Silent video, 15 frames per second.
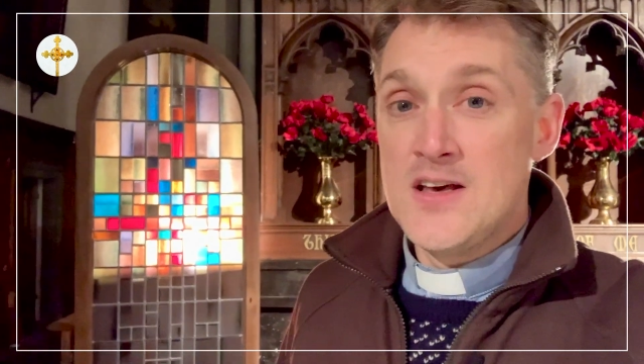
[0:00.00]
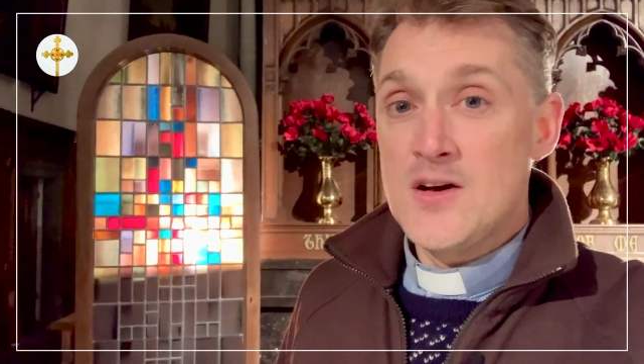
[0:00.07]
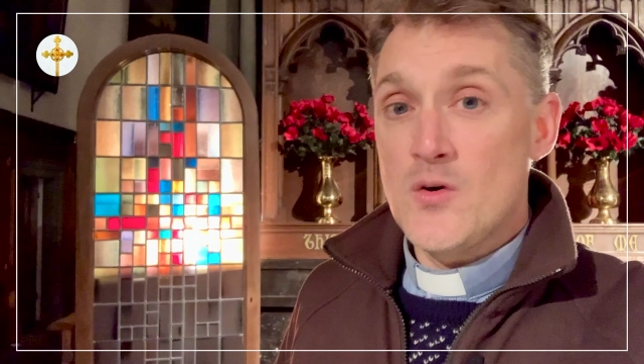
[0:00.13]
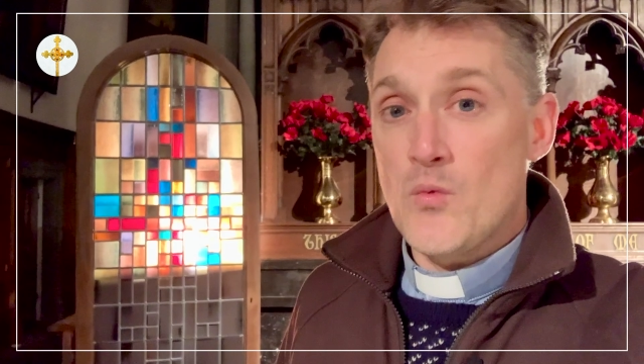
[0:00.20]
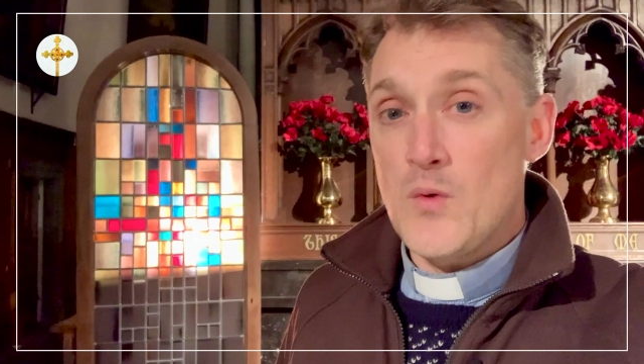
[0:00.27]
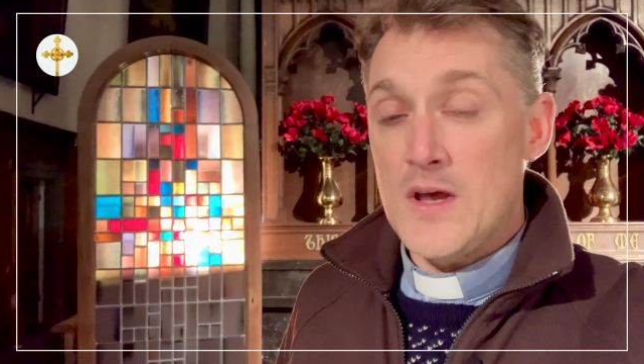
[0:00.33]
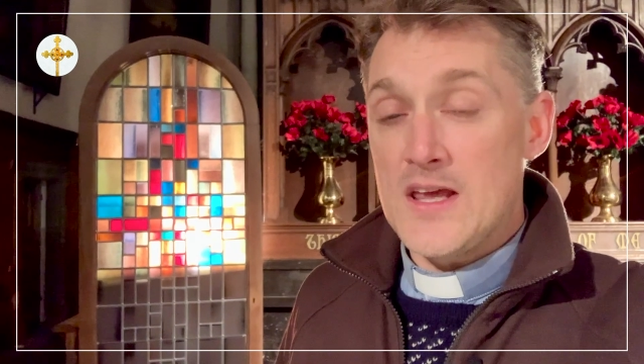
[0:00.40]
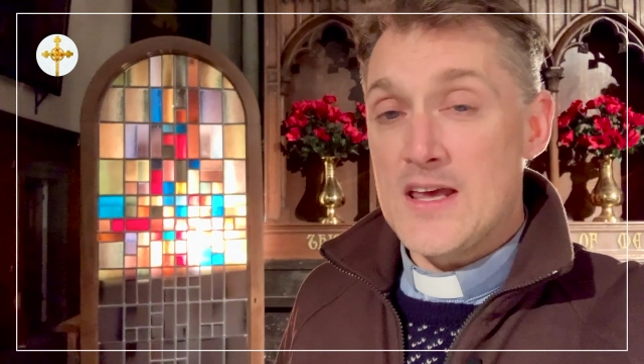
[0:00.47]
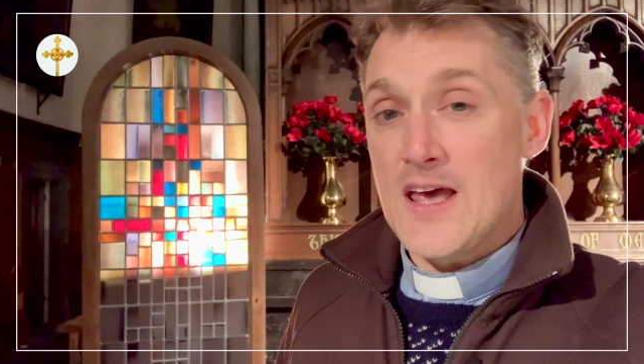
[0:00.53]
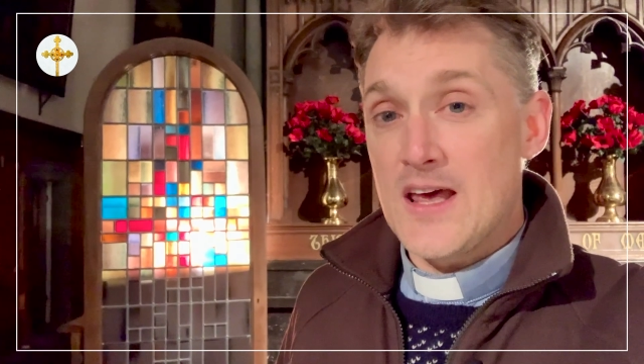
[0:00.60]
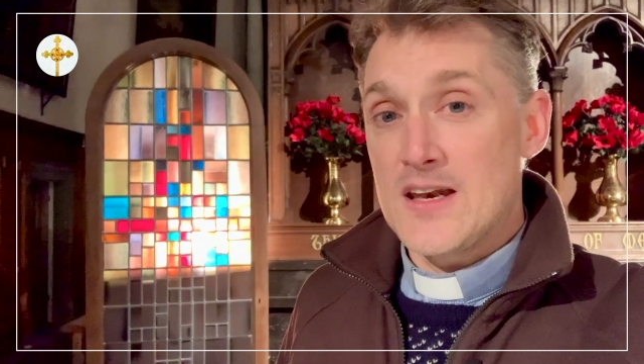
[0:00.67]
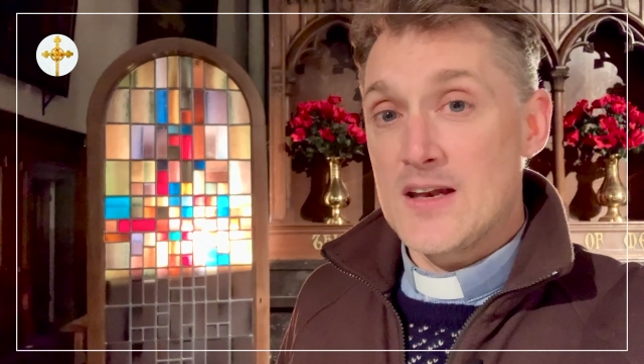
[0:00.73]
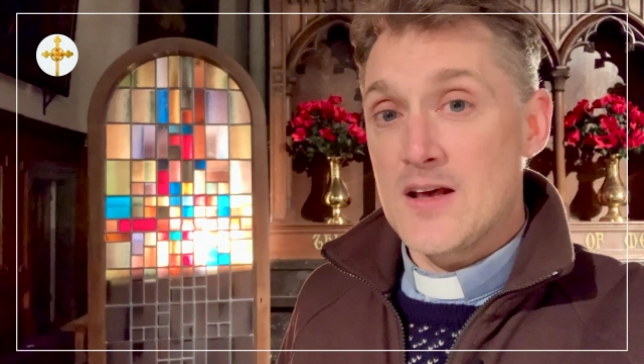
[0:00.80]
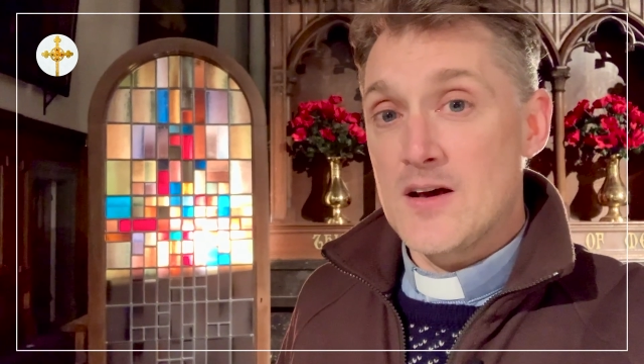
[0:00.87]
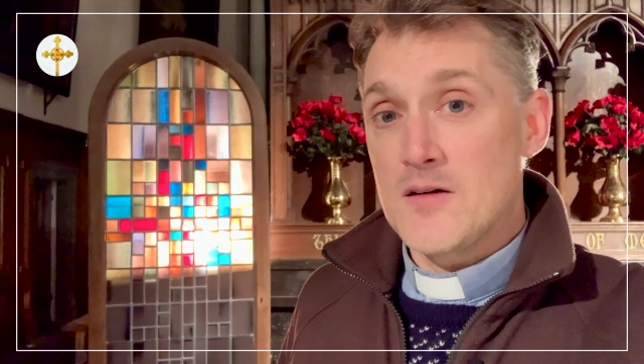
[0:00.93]
we
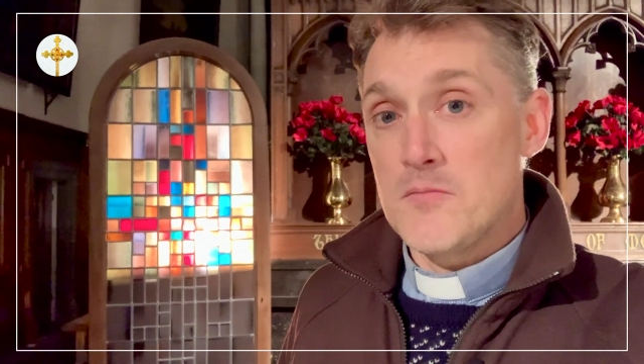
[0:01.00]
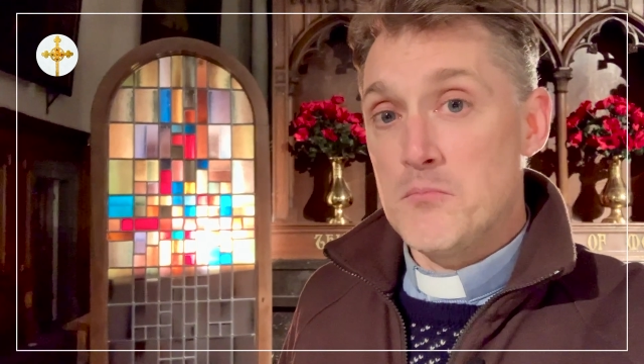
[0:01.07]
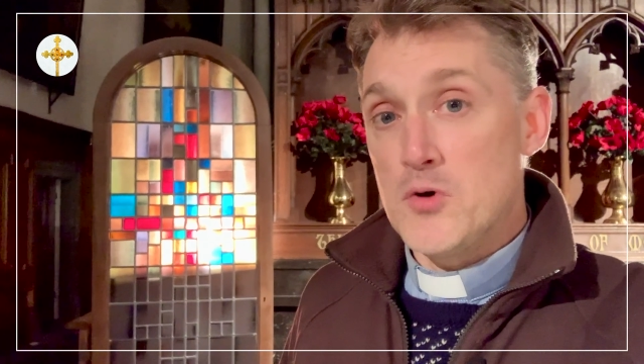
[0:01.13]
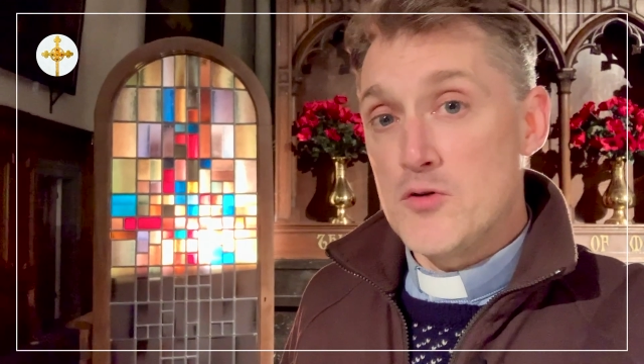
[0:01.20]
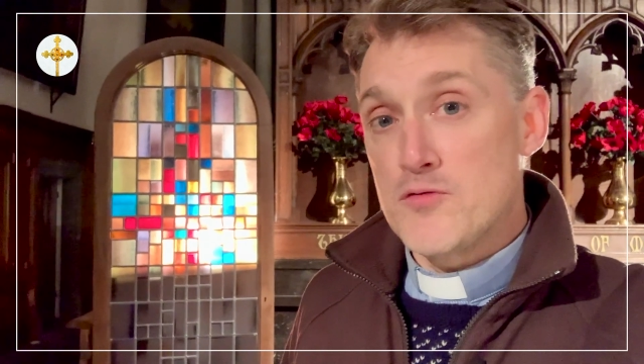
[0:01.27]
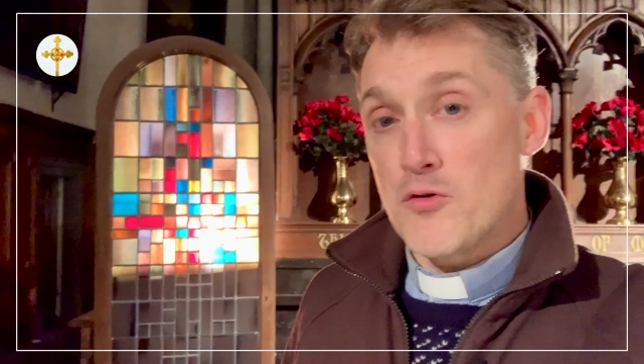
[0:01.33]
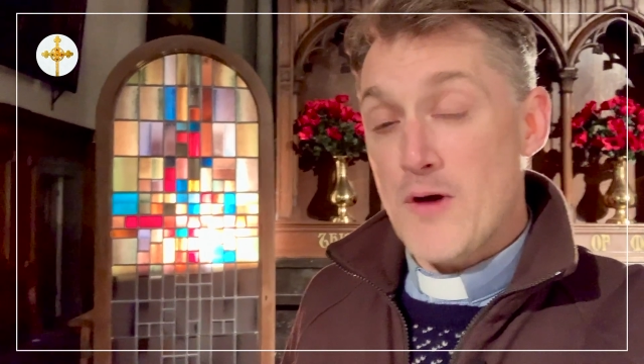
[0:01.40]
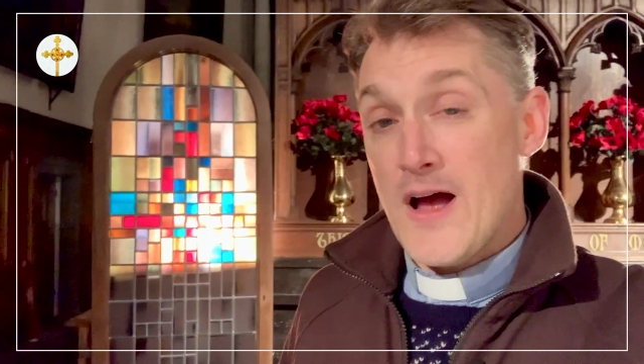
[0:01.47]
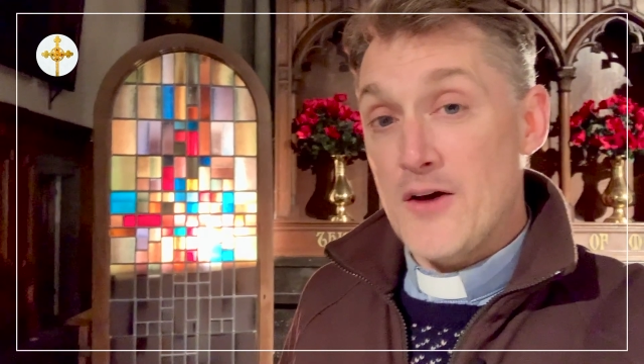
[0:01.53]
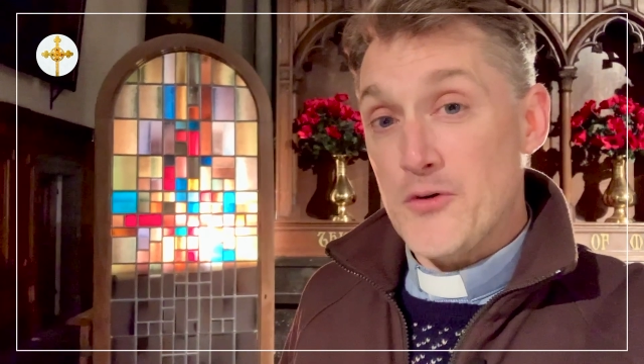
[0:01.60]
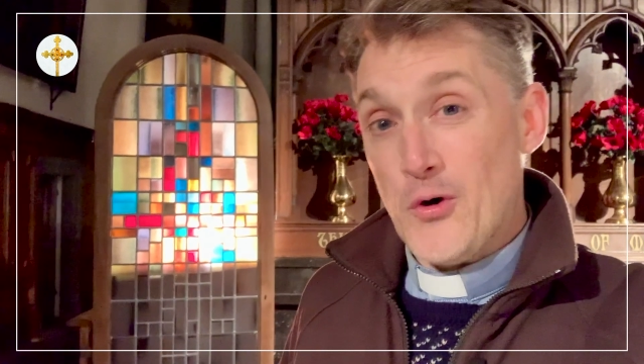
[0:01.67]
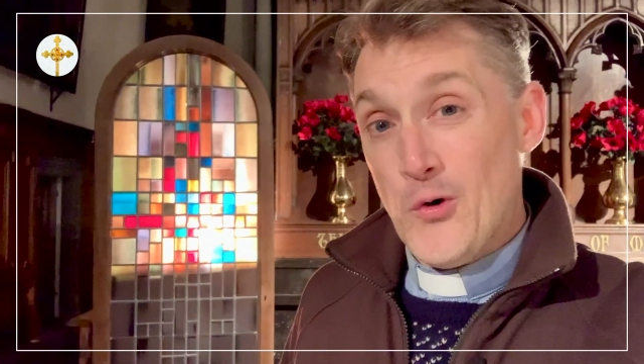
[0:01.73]
can move around